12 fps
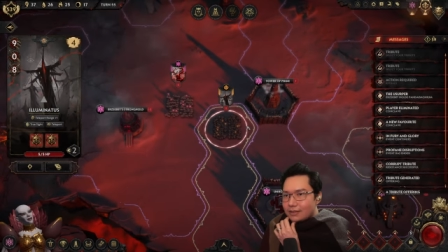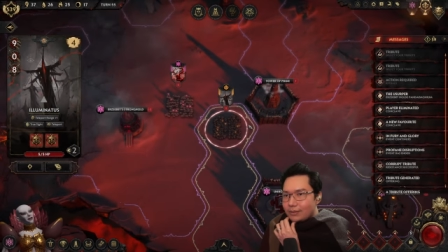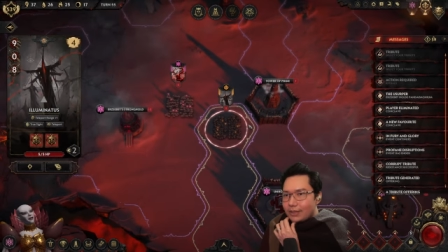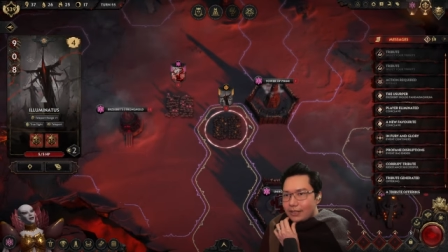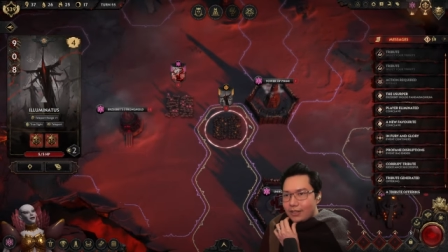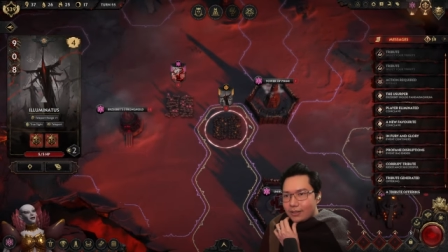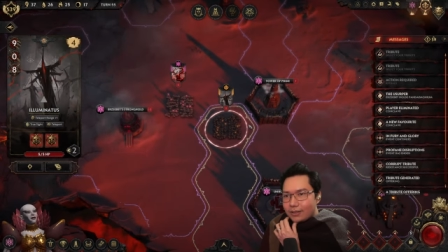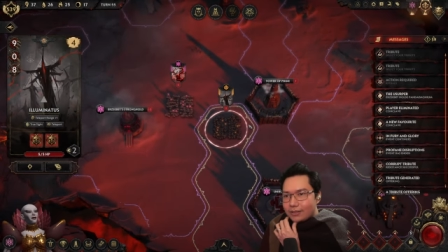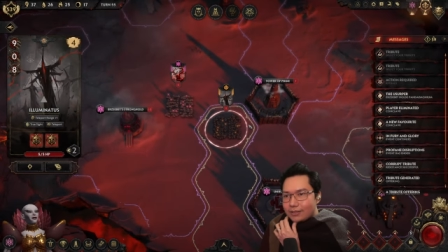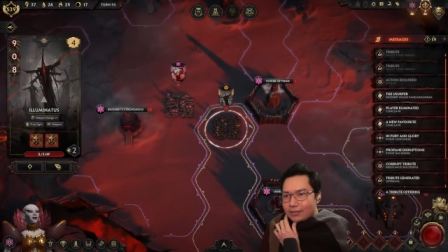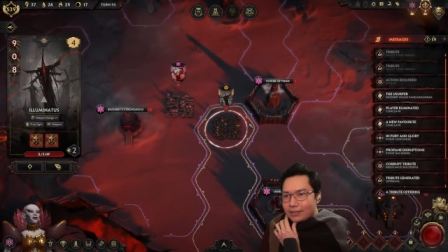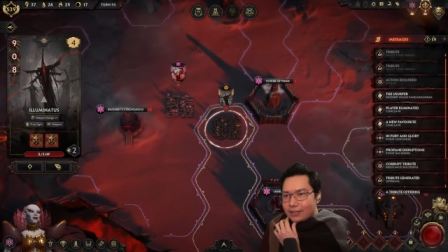Wait, no.
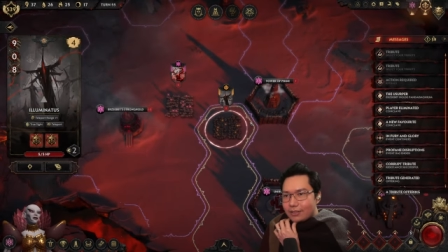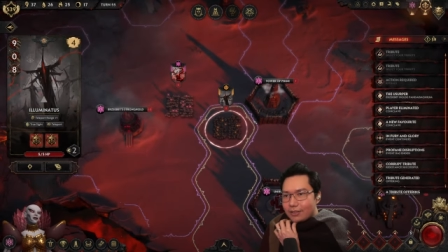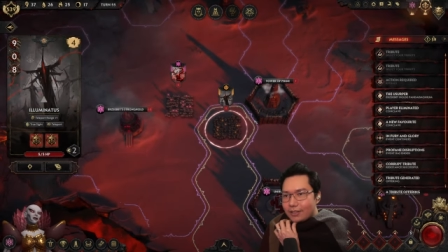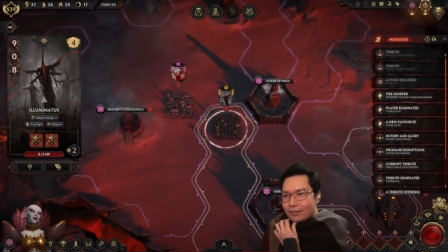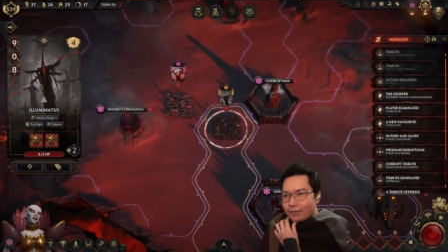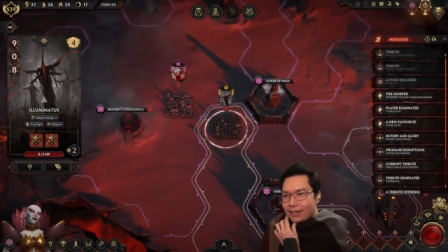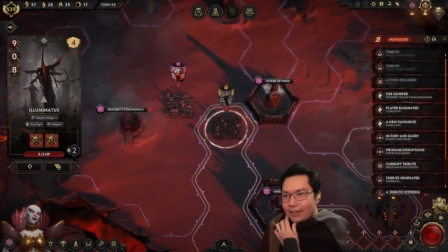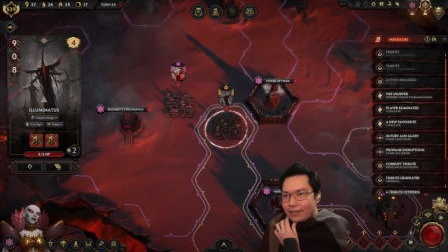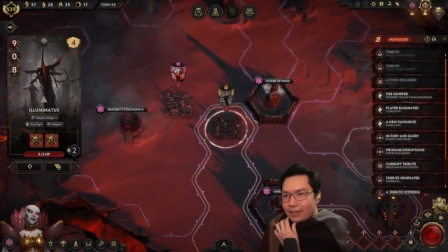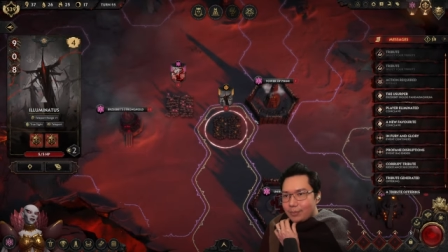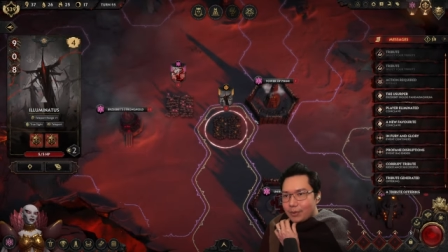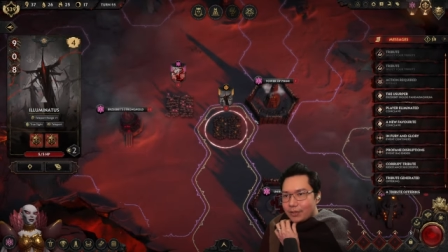He's only got five
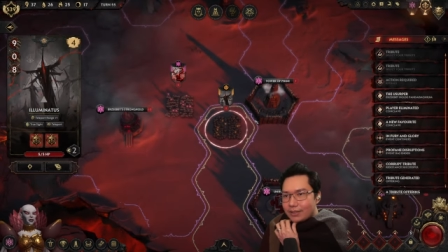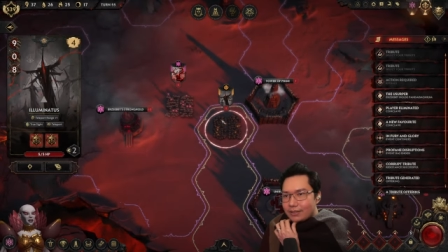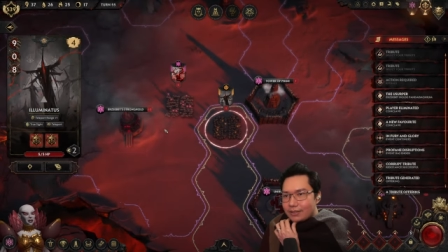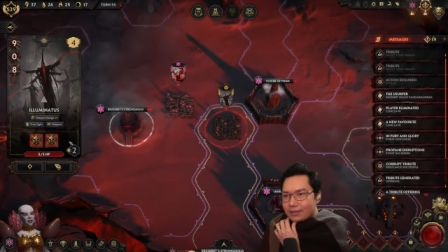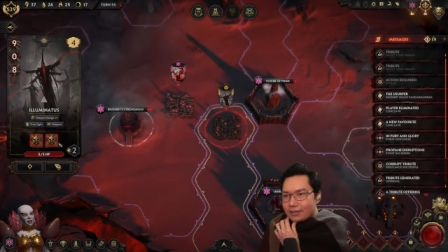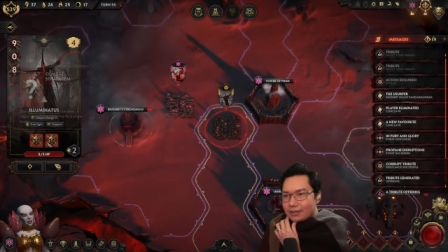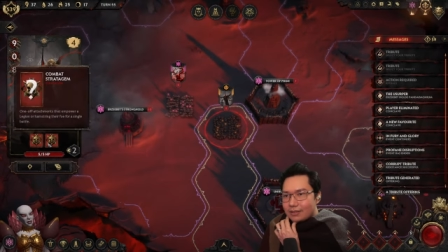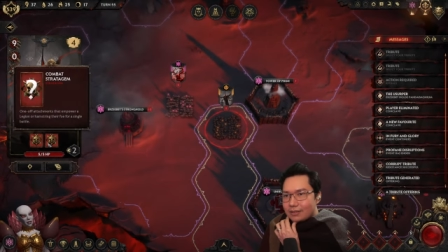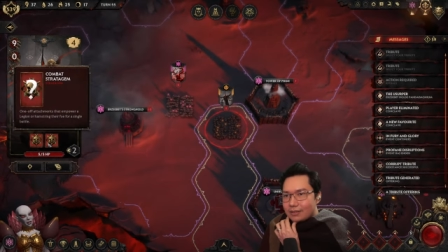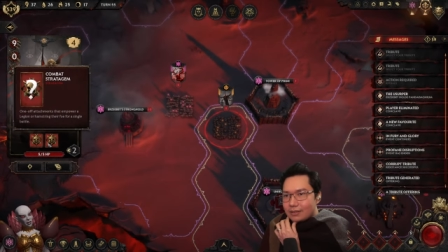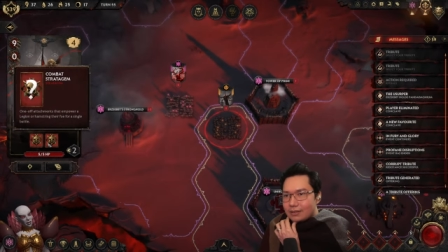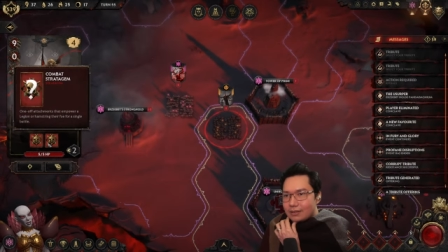hit points.
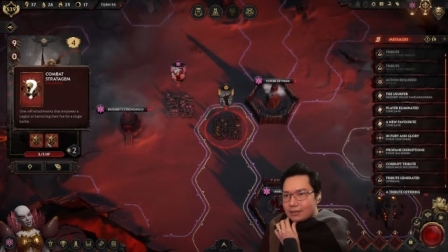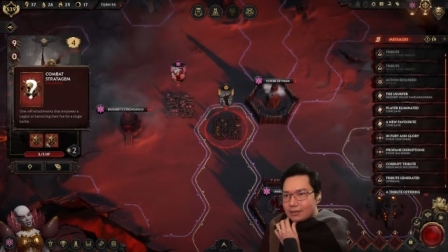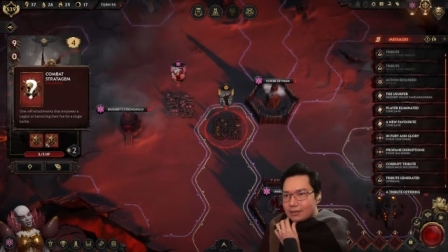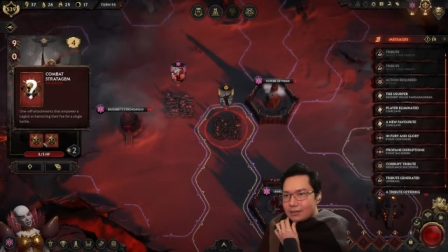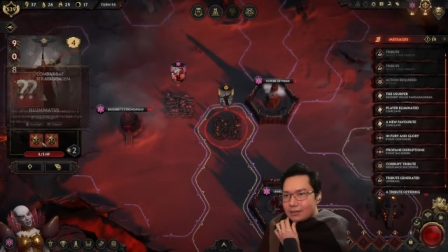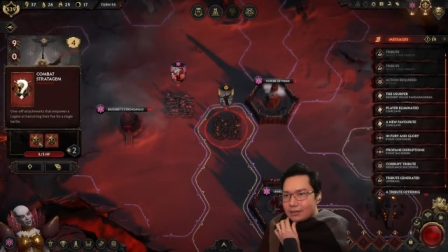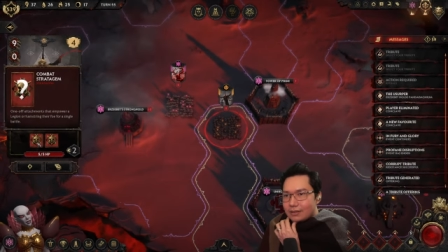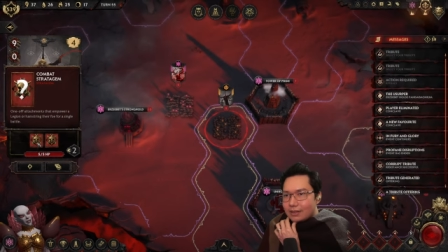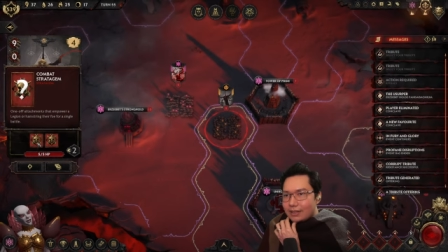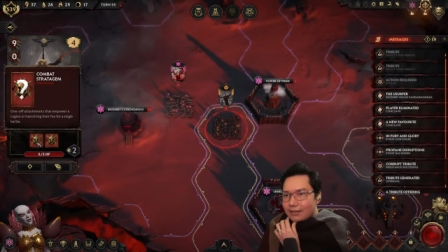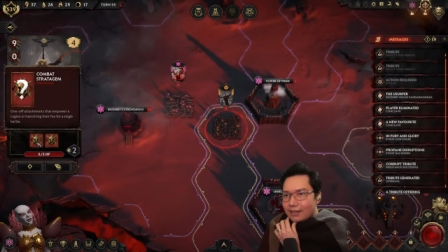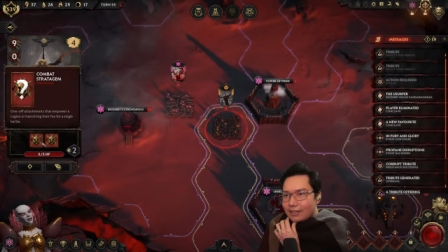
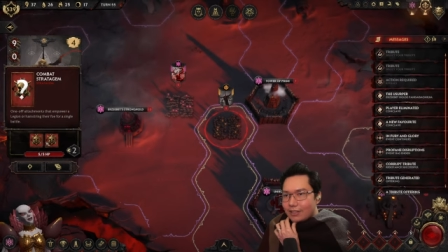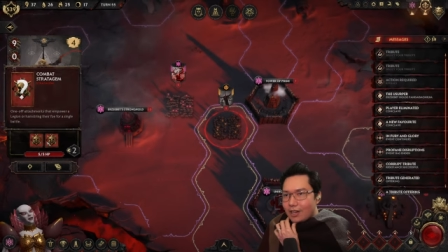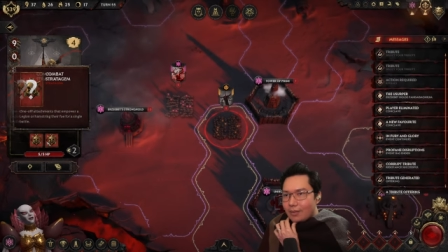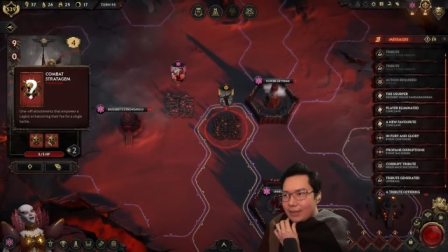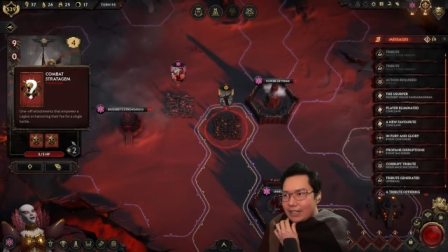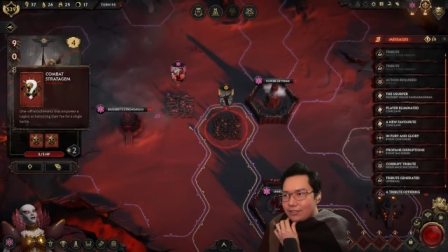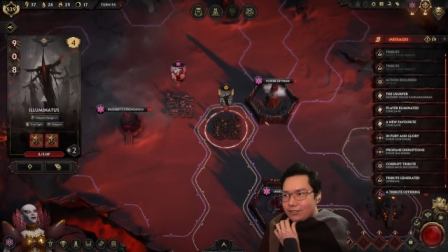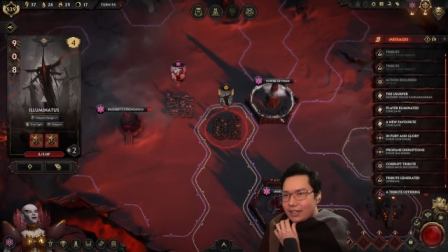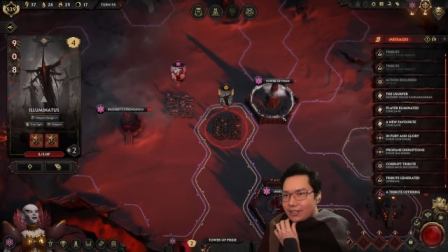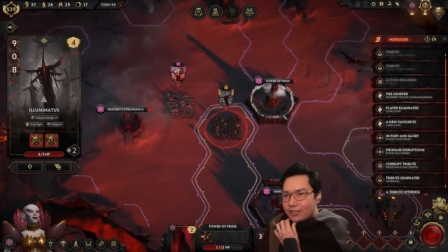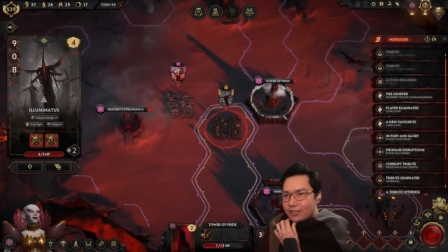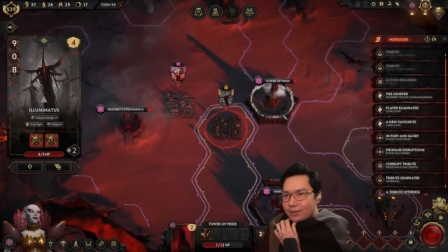There are combat
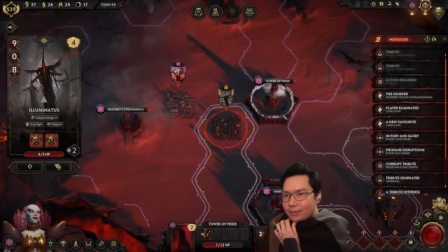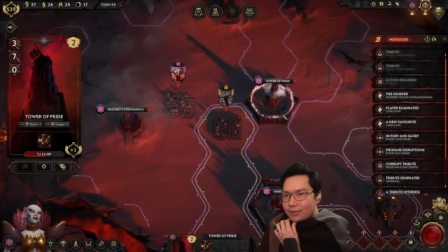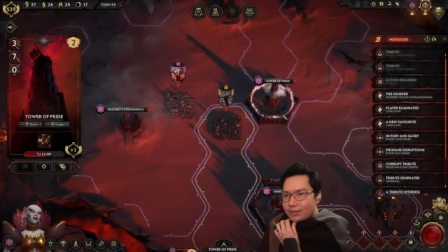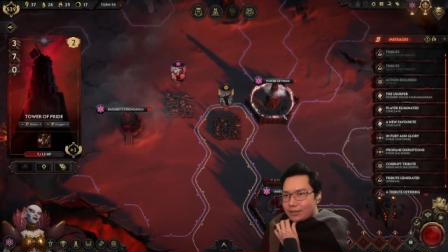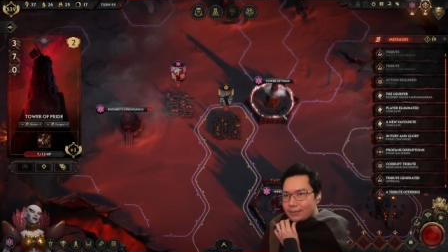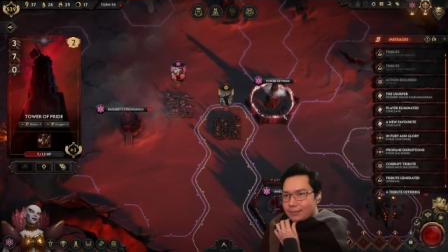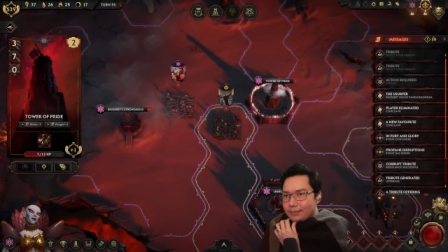stratagems.